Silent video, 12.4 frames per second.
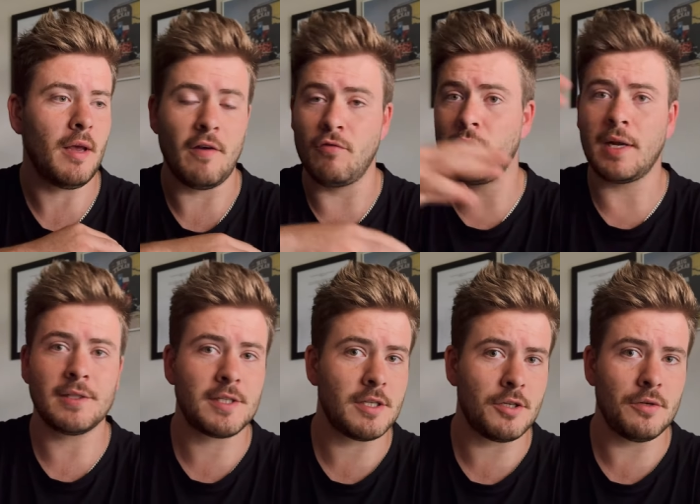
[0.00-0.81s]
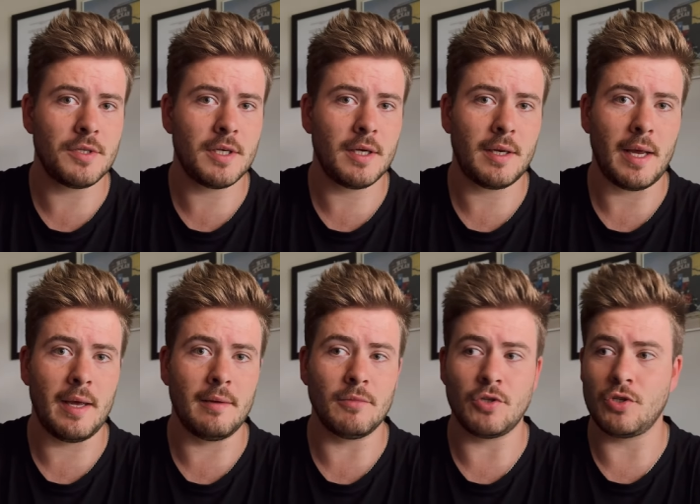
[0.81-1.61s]
everyone else is using it
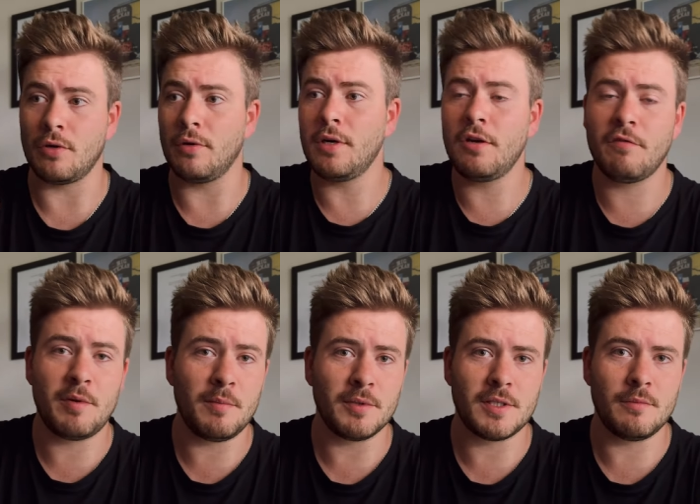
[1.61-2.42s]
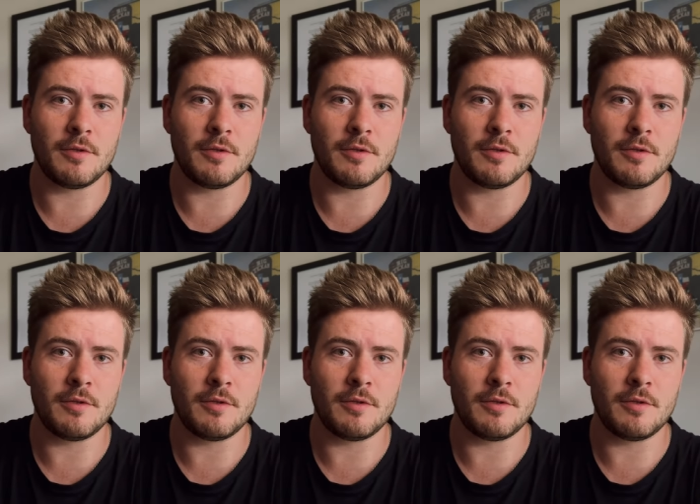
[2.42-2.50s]
and majority of people seem